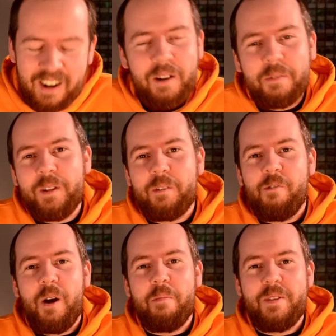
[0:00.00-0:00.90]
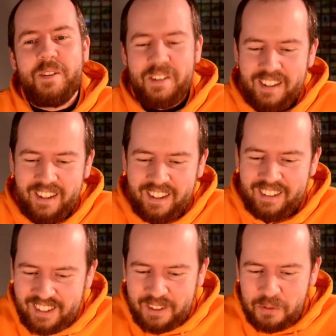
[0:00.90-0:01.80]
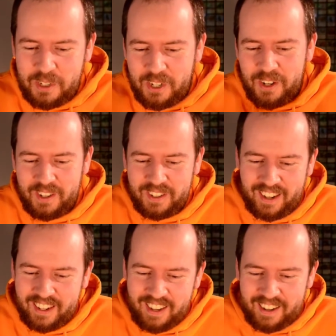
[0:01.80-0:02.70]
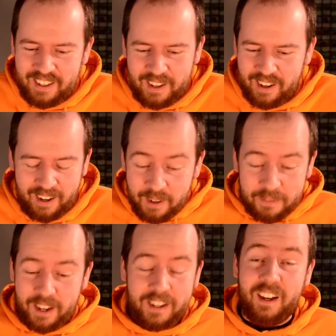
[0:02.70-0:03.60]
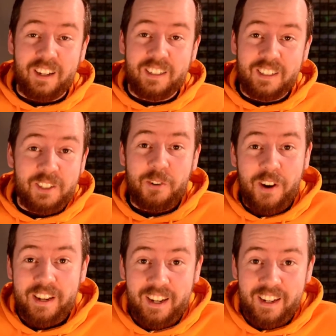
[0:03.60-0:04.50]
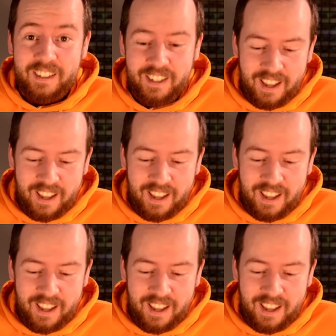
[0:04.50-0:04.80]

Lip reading: feel robbed. I'm sure. I love that card. It's a great card.